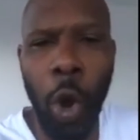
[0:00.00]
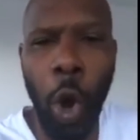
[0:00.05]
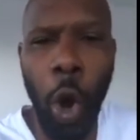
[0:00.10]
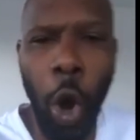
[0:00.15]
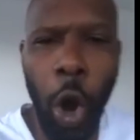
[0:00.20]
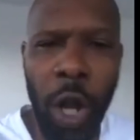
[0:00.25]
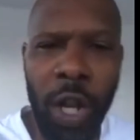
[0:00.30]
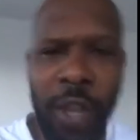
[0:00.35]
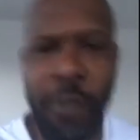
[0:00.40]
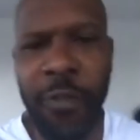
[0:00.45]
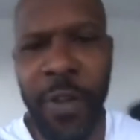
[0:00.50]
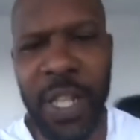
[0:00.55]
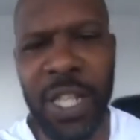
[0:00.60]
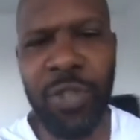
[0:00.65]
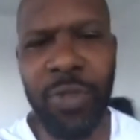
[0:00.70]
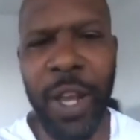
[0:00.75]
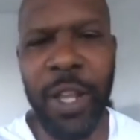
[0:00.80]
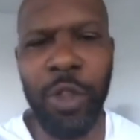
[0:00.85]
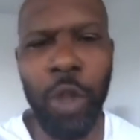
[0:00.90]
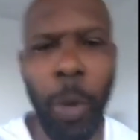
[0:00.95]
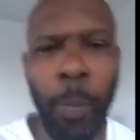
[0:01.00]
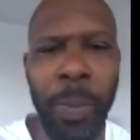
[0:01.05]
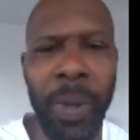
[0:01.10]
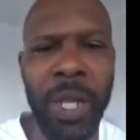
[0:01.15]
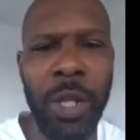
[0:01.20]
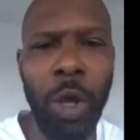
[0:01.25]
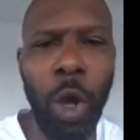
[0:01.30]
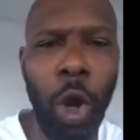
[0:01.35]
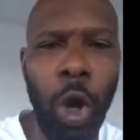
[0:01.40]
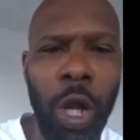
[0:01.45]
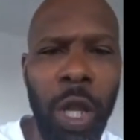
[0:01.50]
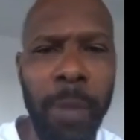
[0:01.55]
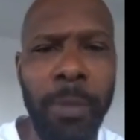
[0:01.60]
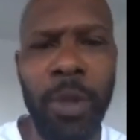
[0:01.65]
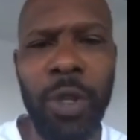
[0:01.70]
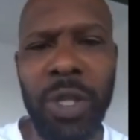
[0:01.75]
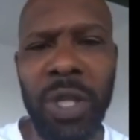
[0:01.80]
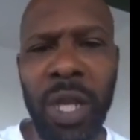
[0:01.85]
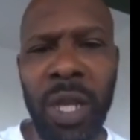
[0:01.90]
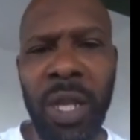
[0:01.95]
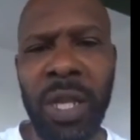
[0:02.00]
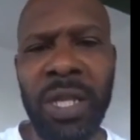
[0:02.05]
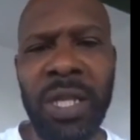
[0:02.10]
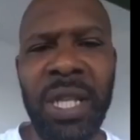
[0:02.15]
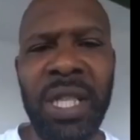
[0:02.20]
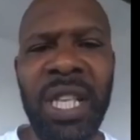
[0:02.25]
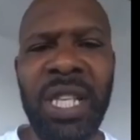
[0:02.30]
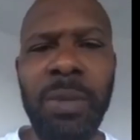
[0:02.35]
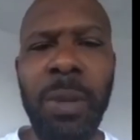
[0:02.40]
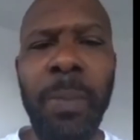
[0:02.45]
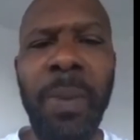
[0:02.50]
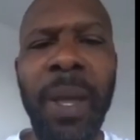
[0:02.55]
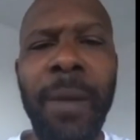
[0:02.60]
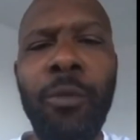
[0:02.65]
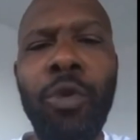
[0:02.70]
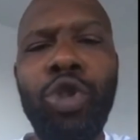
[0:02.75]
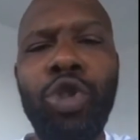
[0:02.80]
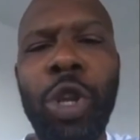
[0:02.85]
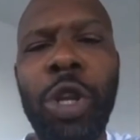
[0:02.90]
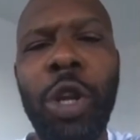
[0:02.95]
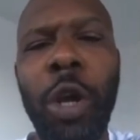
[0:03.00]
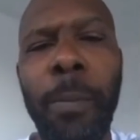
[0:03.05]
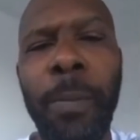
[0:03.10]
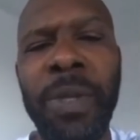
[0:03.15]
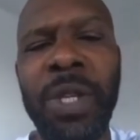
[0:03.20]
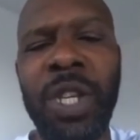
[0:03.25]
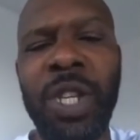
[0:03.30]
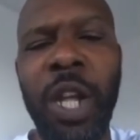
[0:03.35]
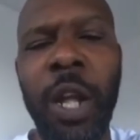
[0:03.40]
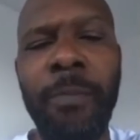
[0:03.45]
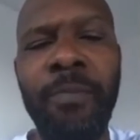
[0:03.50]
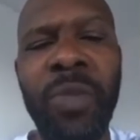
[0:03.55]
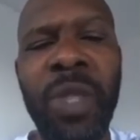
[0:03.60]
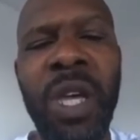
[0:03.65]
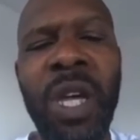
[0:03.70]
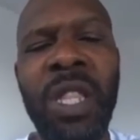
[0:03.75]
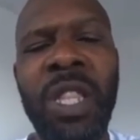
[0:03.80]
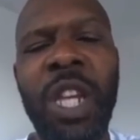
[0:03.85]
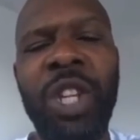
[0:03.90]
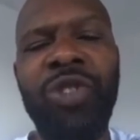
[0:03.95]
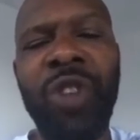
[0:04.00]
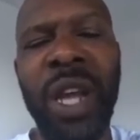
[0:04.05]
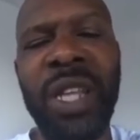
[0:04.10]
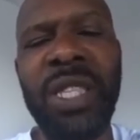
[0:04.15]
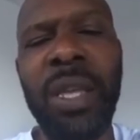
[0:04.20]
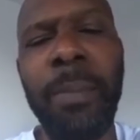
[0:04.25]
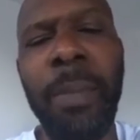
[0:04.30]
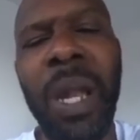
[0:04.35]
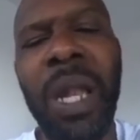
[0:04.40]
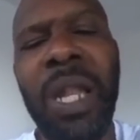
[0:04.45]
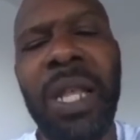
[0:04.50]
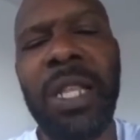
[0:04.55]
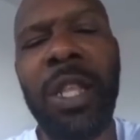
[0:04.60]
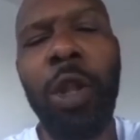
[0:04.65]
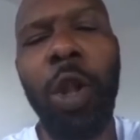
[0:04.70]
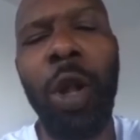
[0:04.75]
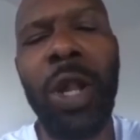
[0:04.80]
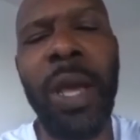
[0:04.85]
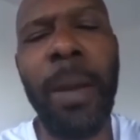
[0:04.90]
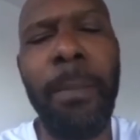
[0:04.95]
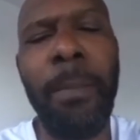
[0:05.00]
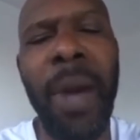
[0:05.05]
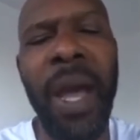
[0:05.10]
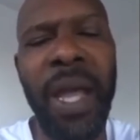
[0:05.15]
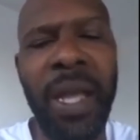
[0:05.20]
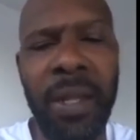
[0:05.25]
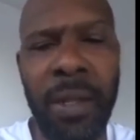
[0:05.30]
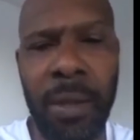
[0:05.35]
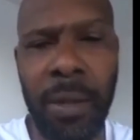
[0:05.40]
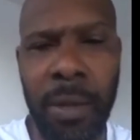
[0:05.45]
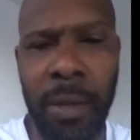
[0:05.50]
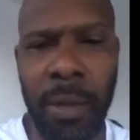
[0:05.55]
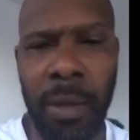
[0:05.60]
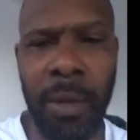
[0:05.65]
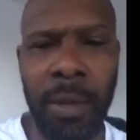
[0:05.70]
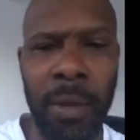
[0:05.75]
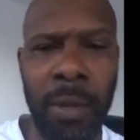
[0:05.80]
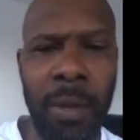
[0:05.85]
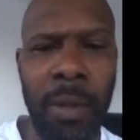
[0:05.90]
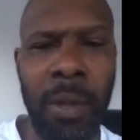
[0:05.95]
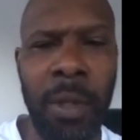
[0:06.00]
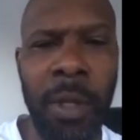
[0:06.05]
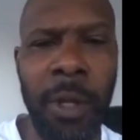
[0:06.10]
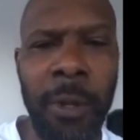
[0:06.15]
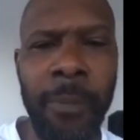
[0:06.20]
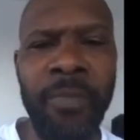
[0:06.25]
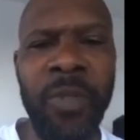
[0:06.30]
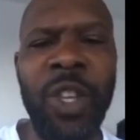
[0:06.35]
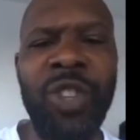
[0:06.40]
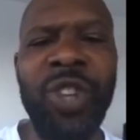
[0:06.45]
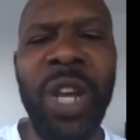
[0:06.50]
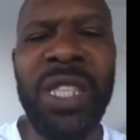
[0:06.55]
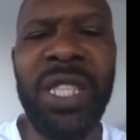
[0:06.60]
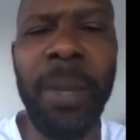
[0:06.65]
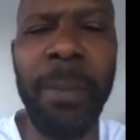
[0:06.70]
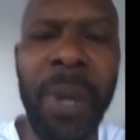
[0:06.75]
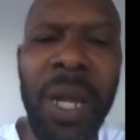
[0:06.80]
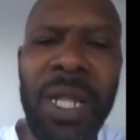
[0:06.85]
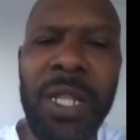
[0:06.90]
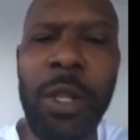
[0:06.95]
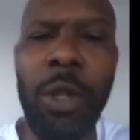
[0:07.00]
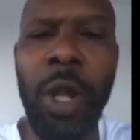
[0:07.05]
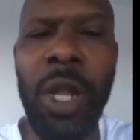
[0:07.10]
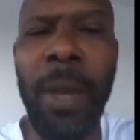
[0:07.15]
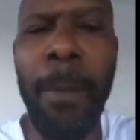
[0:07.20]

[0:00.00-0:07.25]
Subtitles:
All the fest right now playing all their music. See these people who train competition, they're trying to belittle all their mind. They're trying to belittle all